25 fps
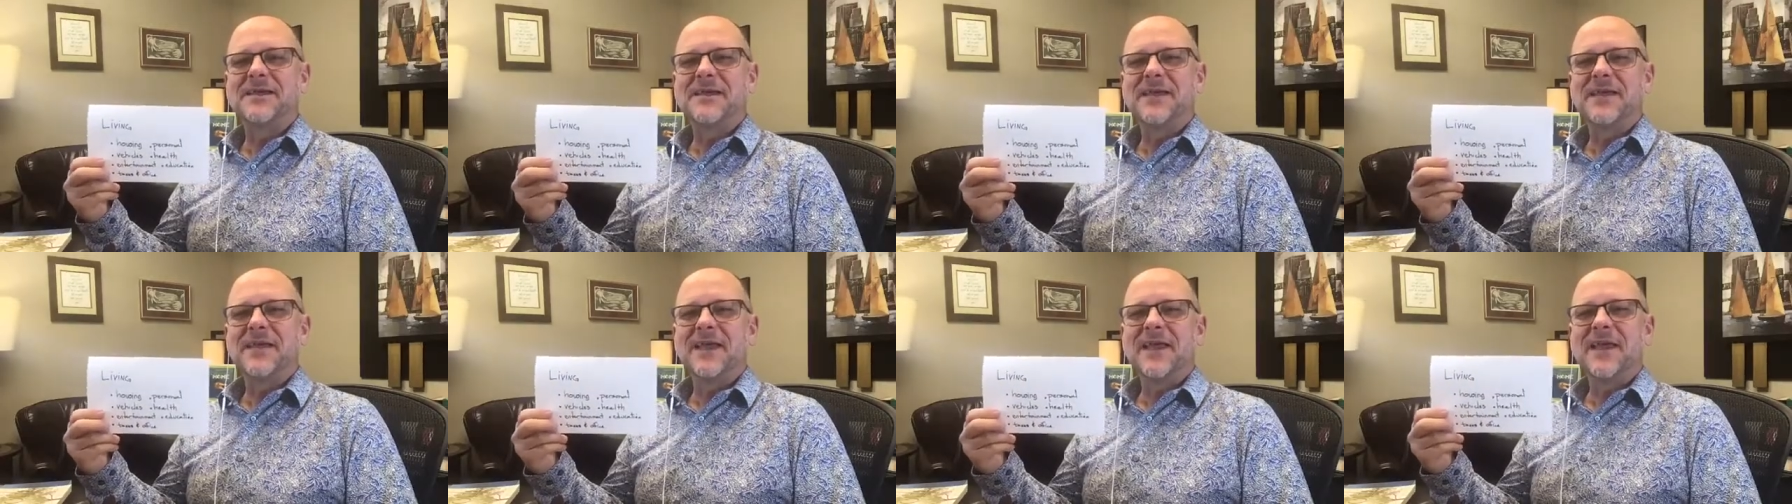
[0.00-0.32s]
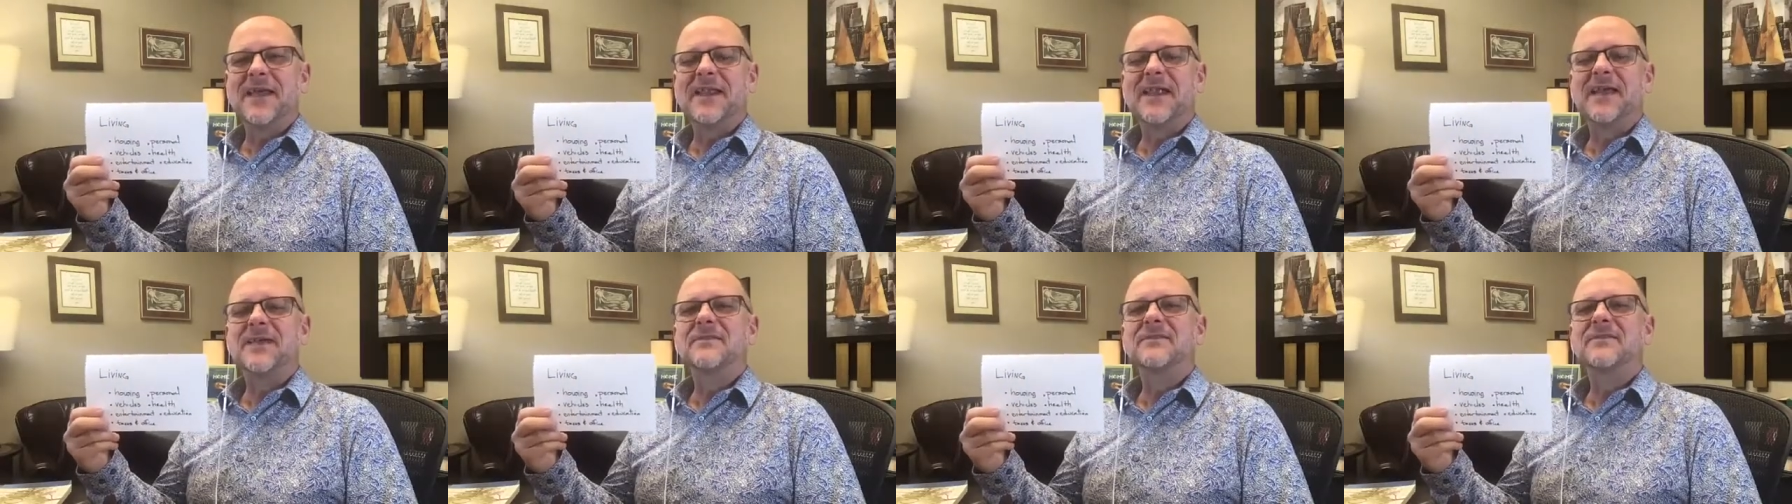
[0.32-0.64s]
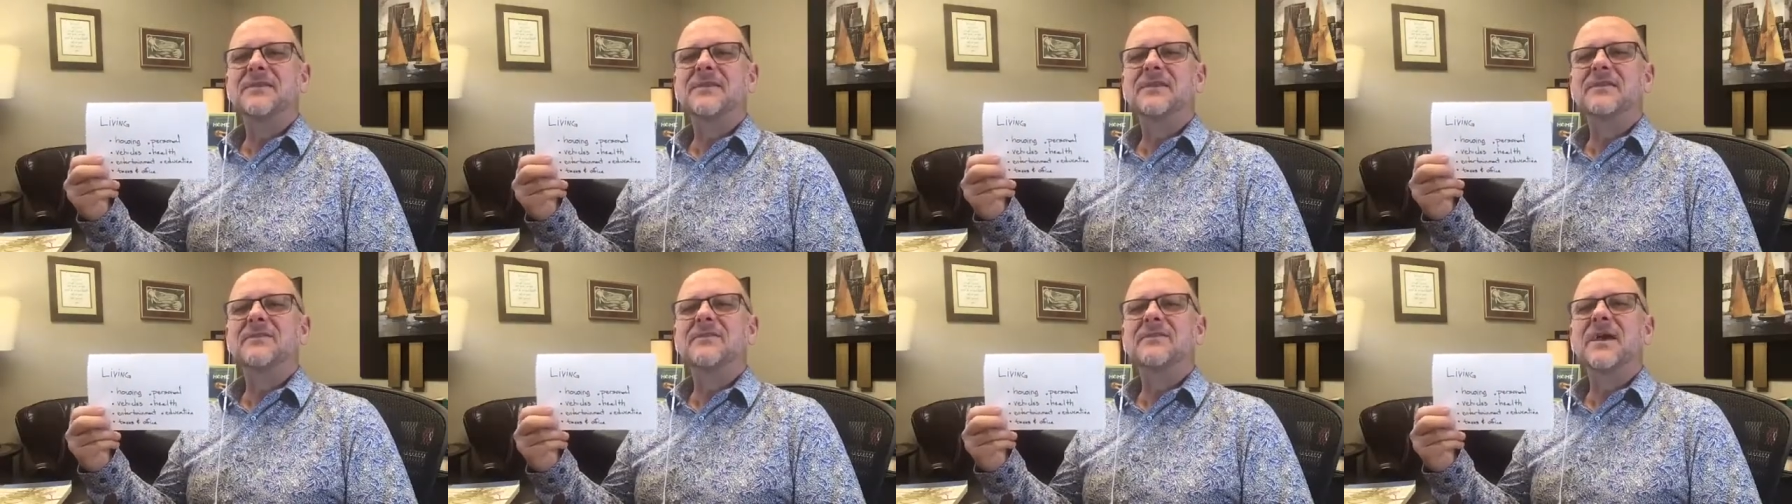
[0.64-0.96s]
And I
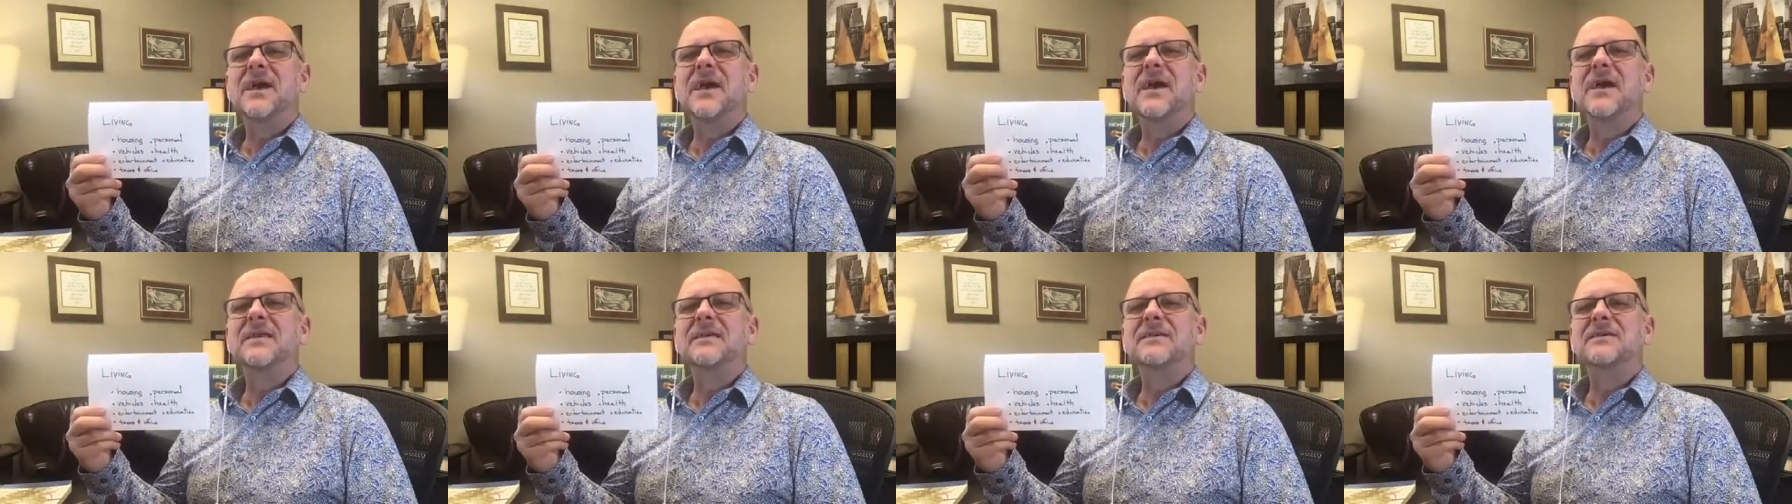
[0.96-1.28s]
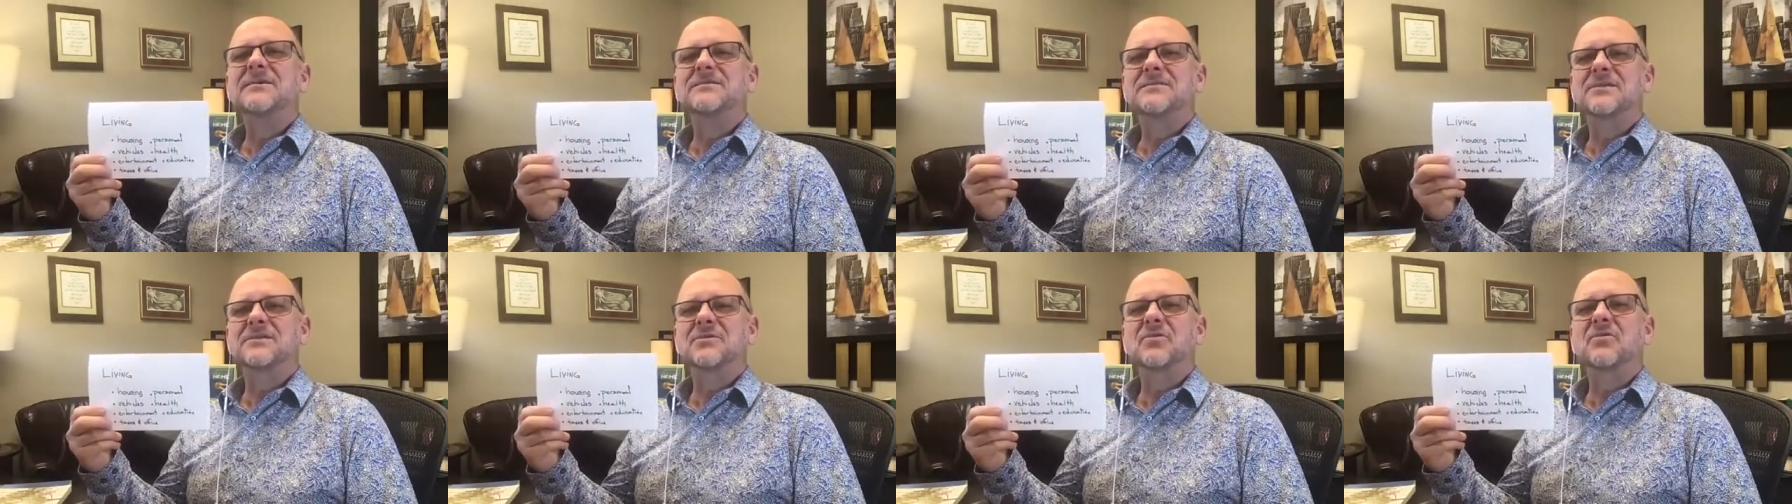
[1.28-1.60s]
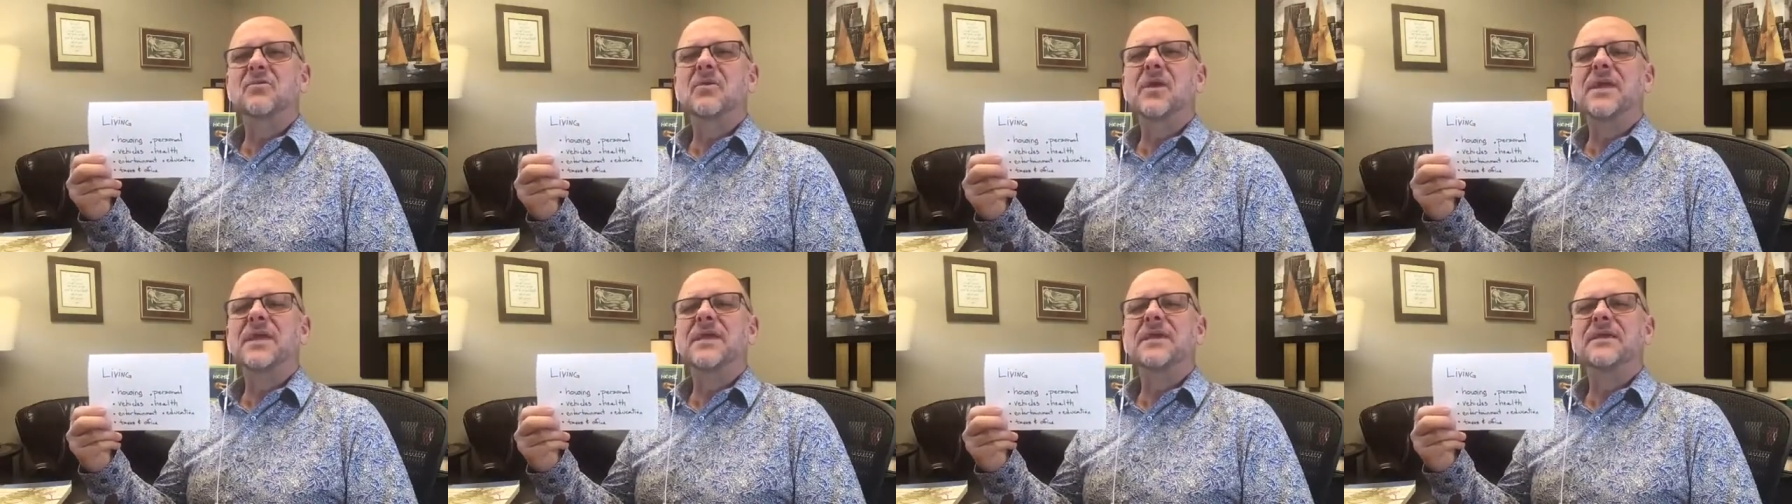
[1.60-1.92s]
think that is a
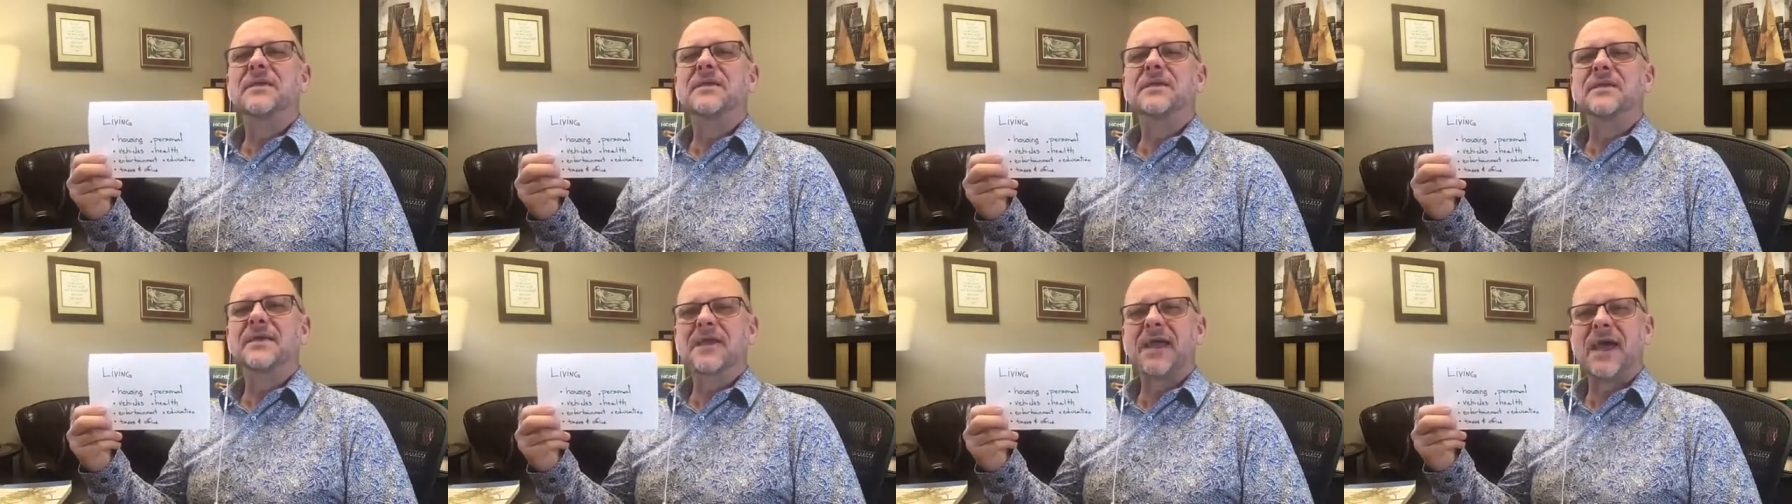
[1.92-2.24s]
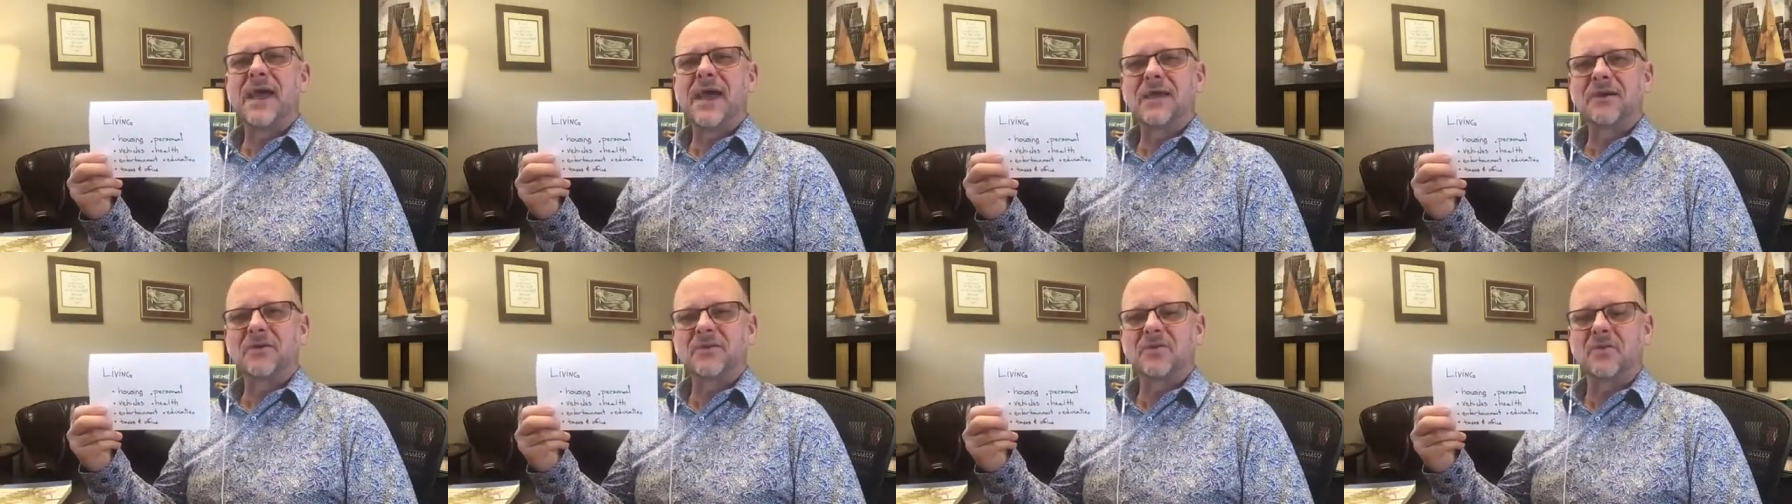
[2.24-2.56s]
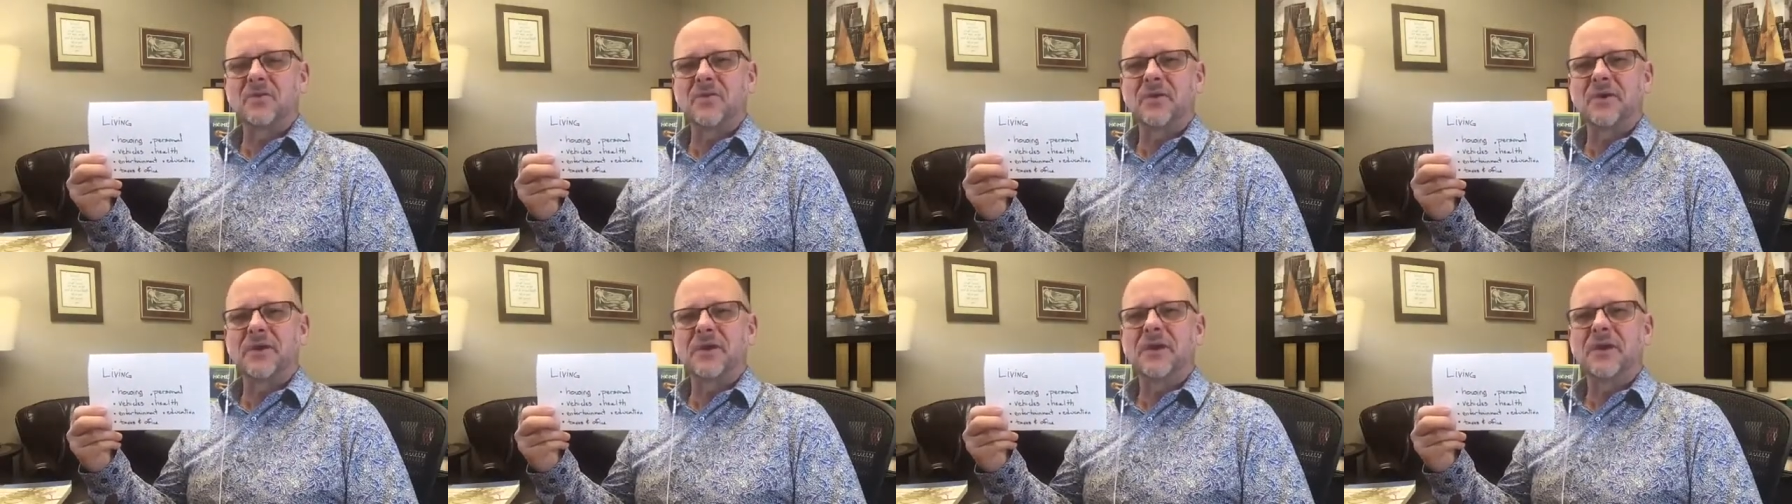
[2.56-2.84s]
great category